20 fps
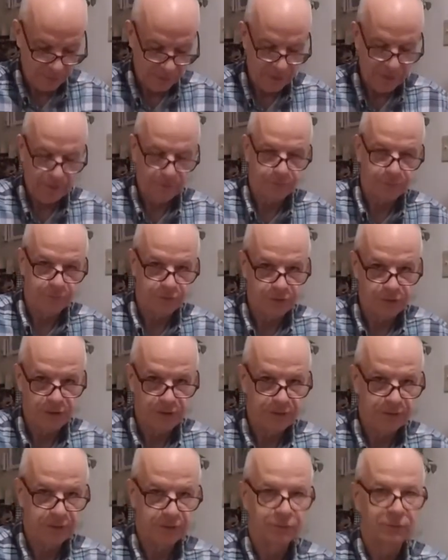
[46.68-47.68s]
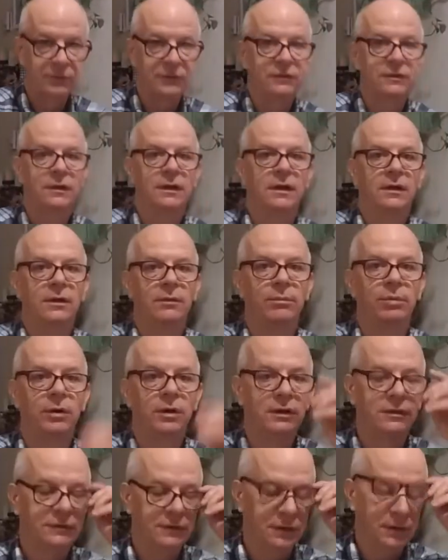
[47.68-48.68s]
if Jesus was another
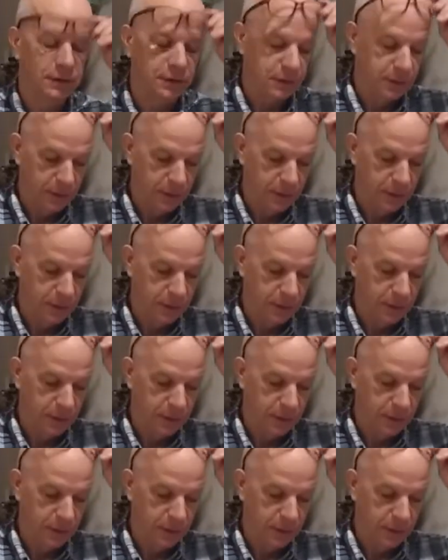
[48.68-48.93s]
person,